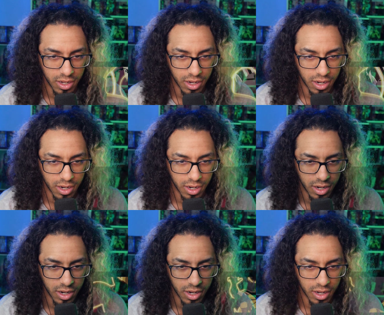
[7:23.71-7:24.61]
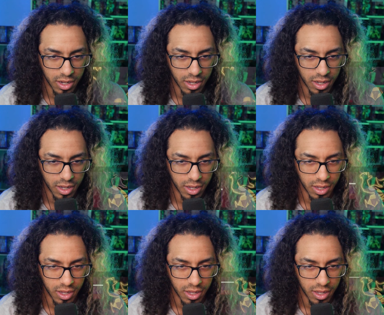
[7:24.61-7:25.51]

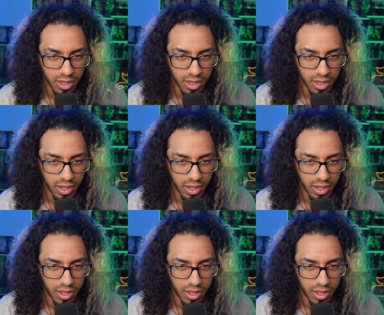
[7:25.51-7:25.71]
Nothing is said.